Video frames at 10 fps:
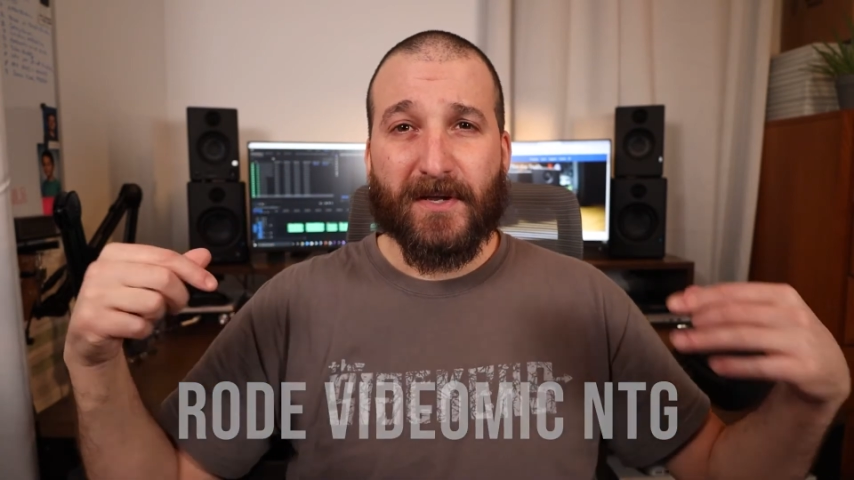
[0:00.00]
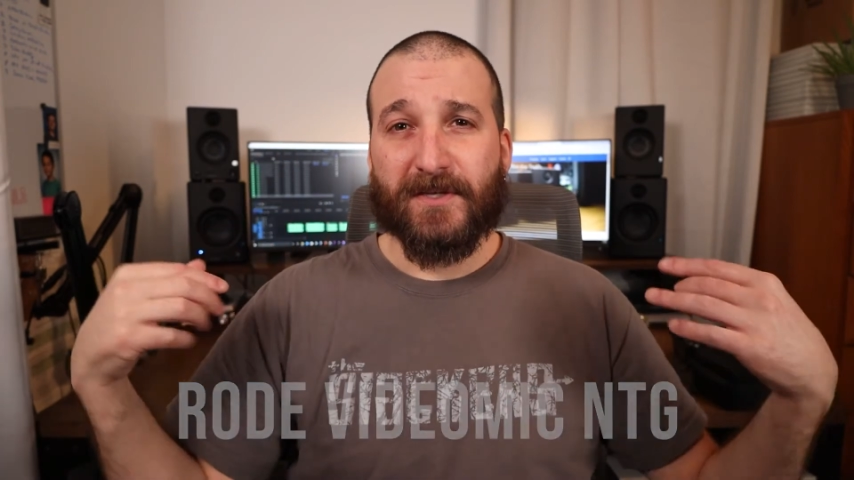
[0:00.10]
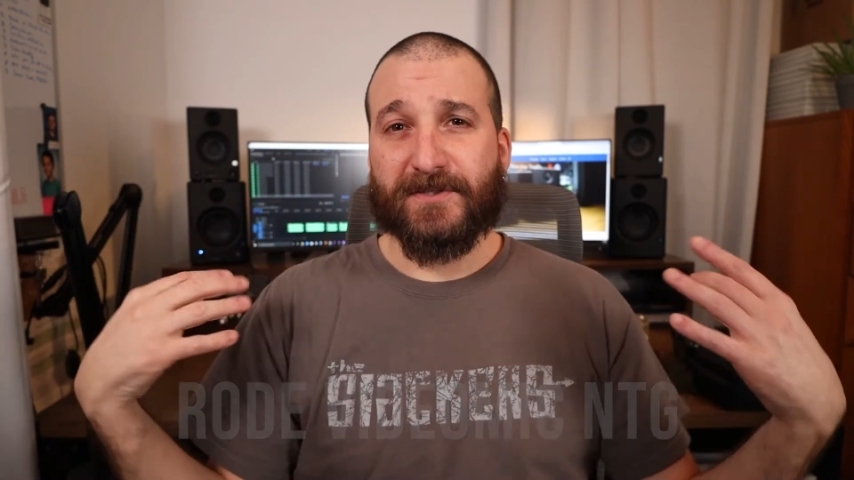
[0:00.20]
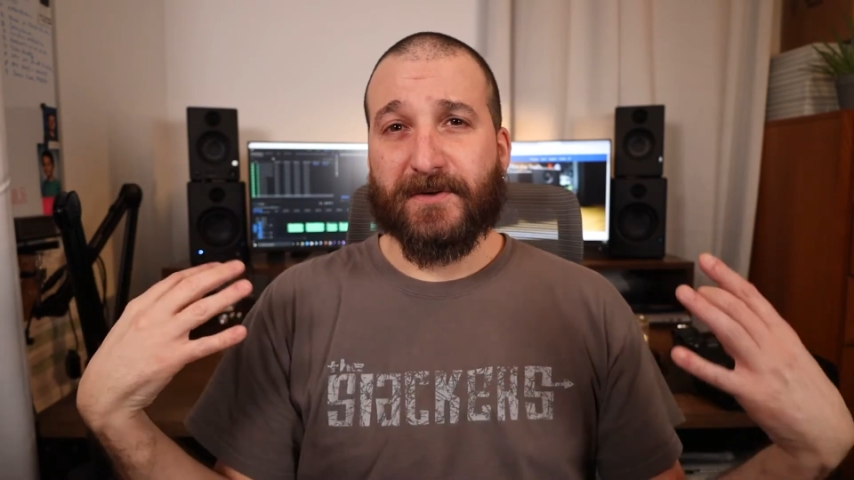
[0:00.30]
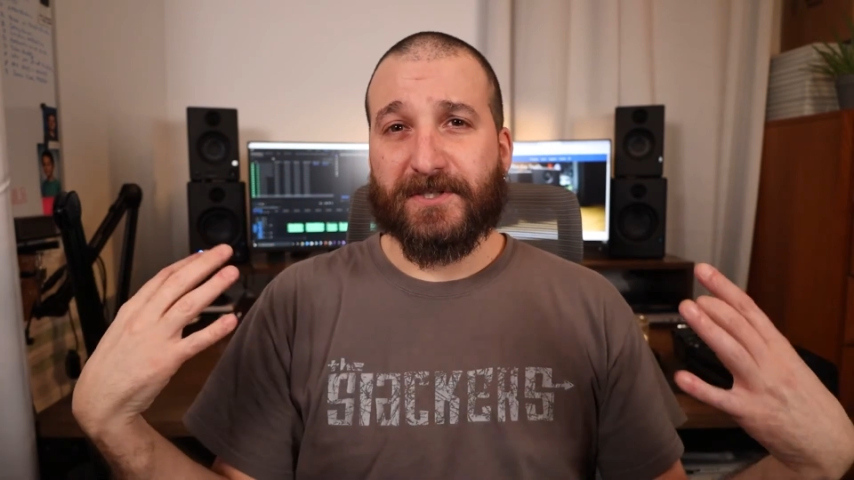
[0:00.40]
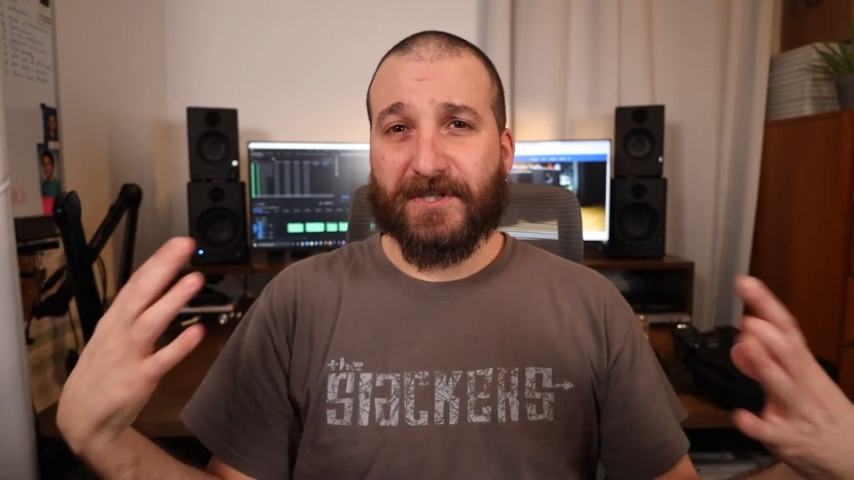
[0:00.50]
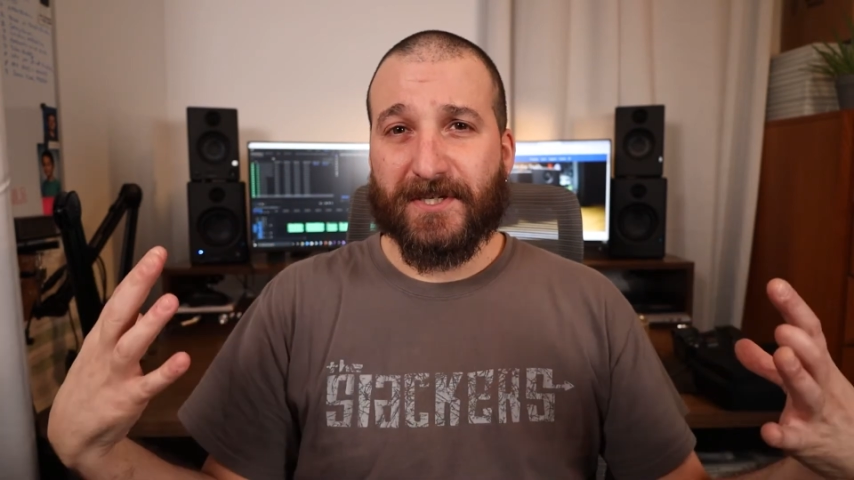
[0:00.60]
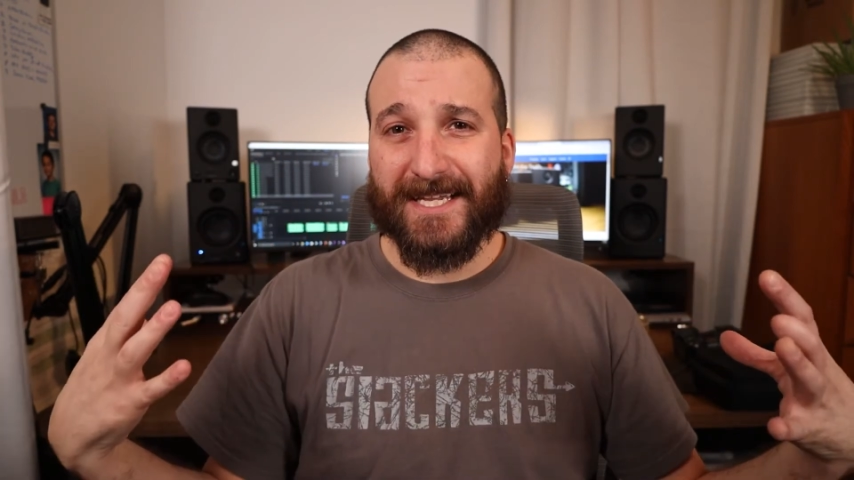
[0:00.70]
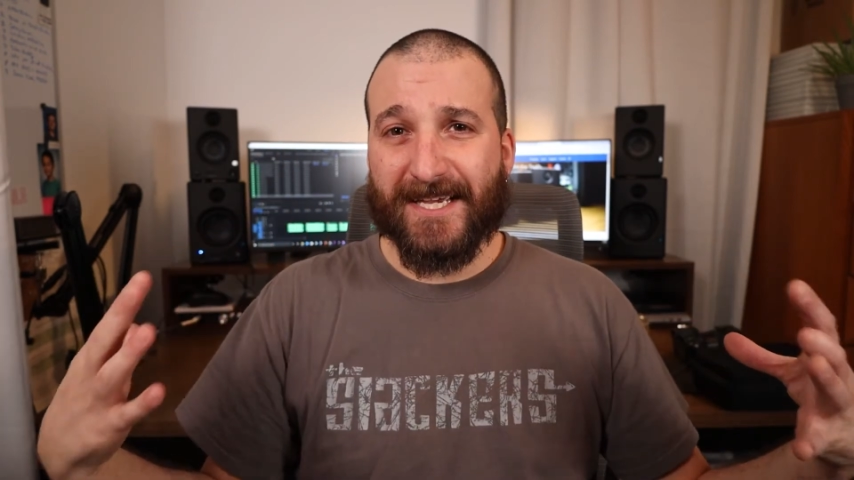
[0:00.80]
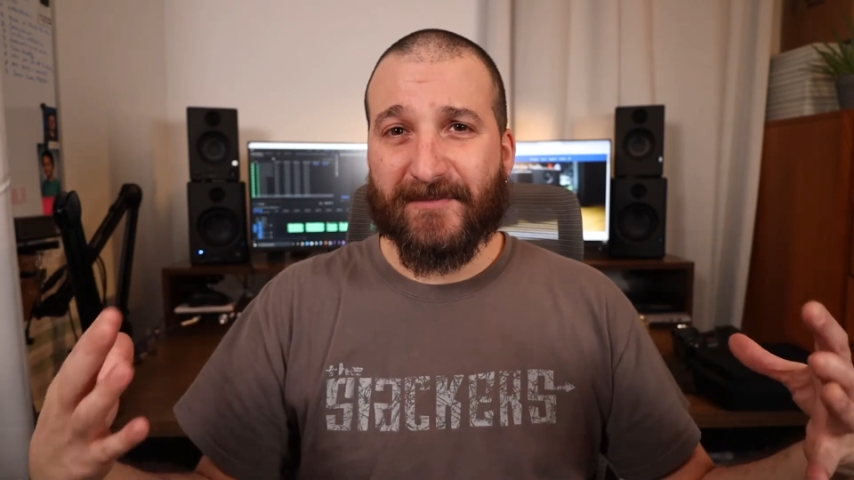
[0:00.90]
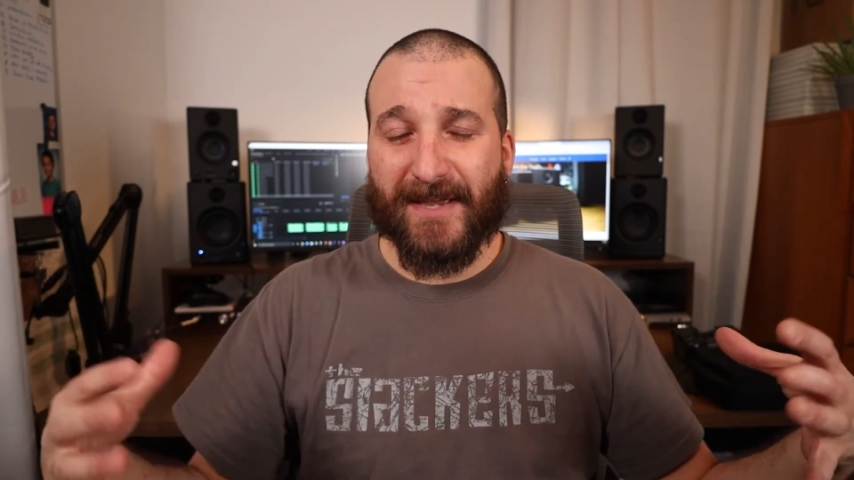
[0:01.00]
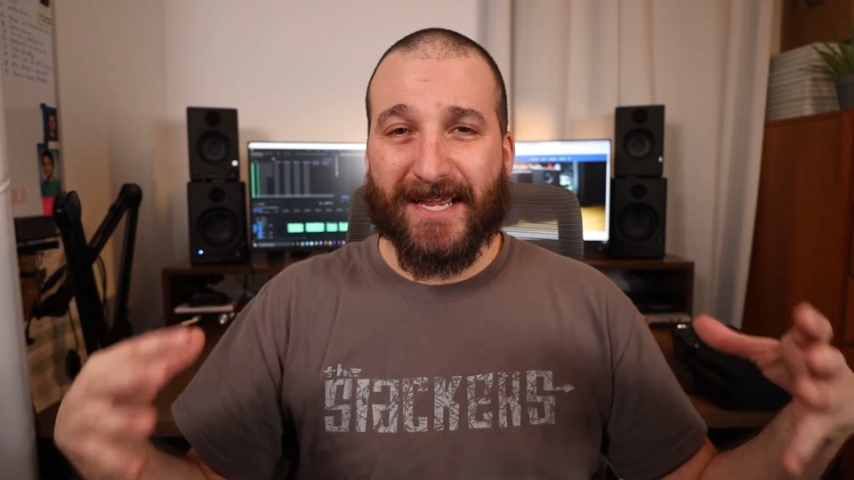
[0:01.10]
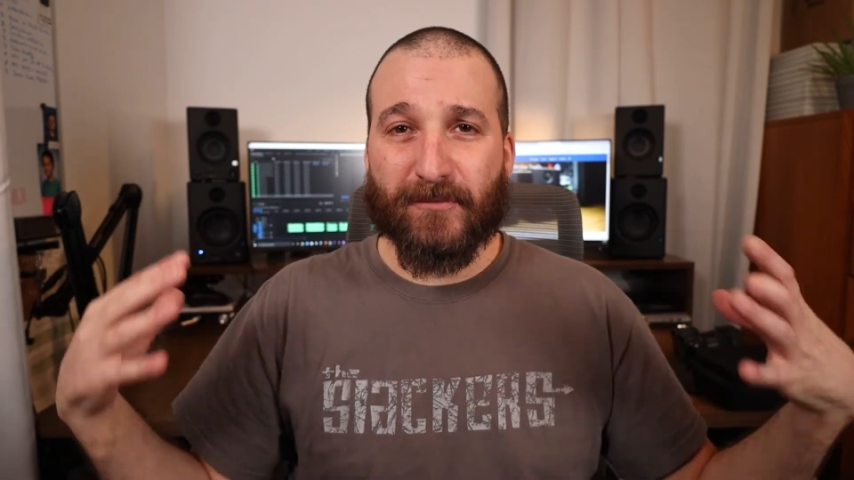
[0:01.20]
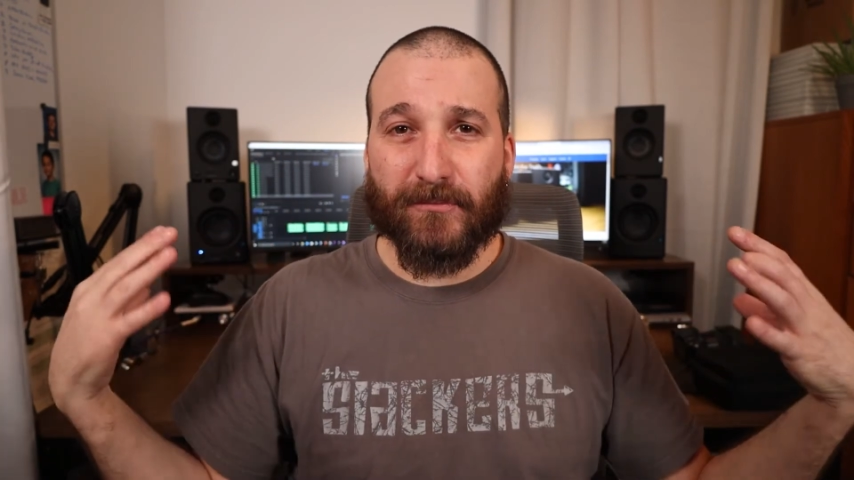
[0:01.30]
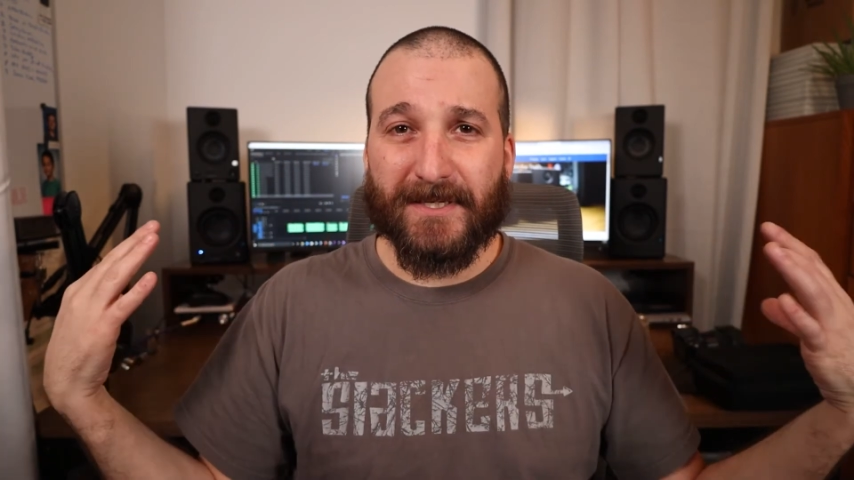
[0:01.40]
so it should give
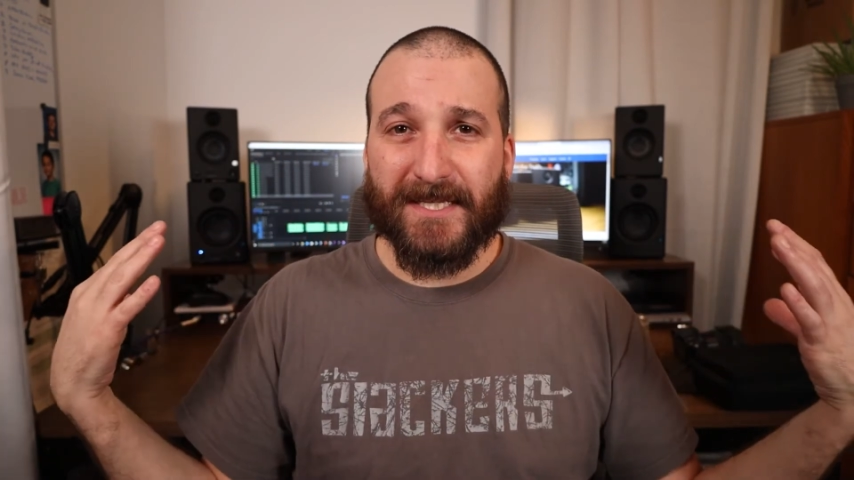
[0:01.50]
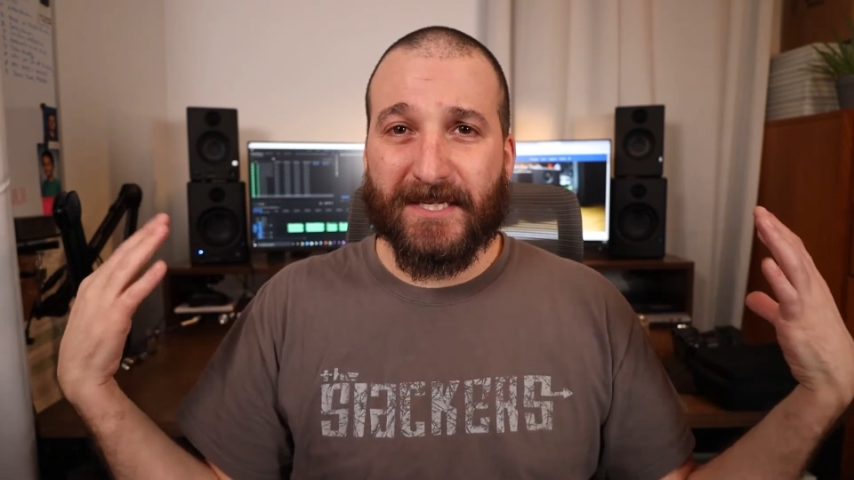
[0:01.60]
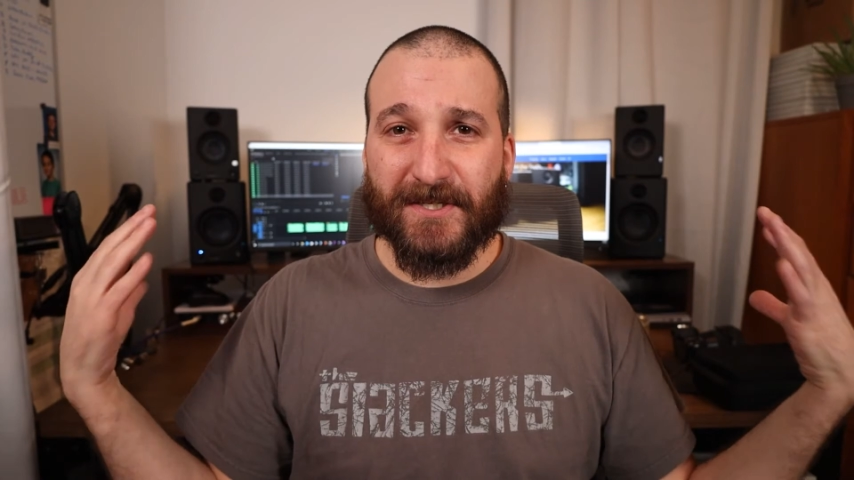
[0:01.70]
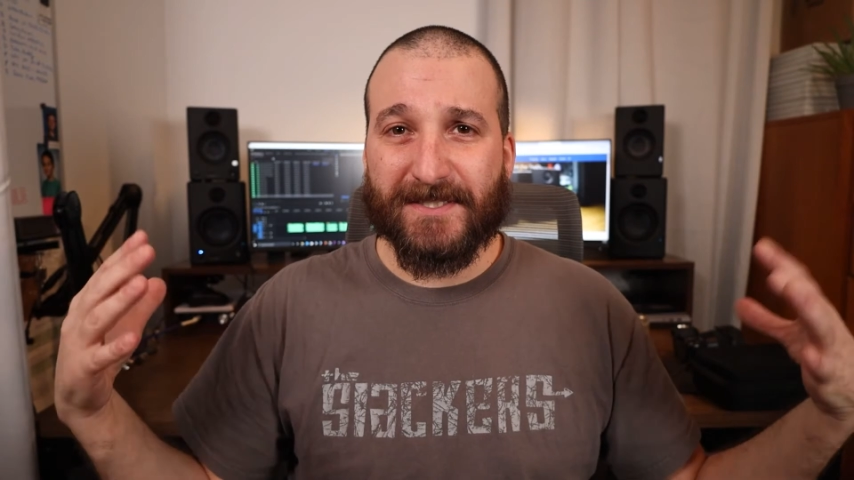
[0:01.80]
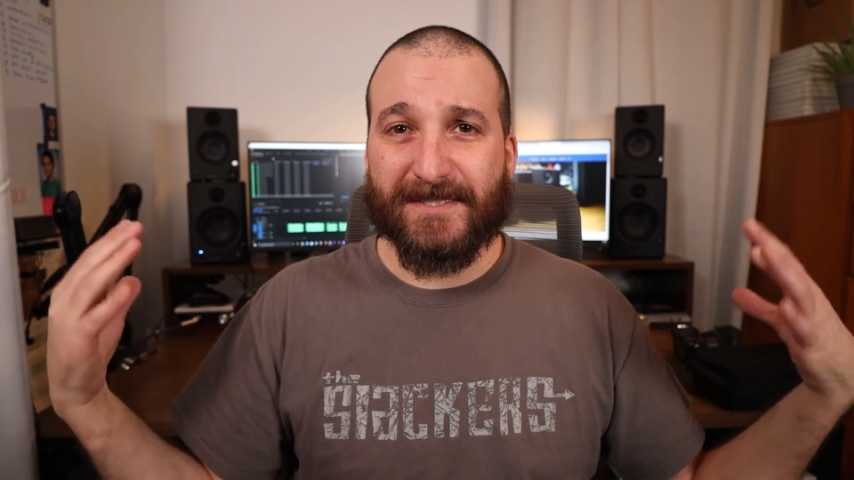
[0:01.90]
a really good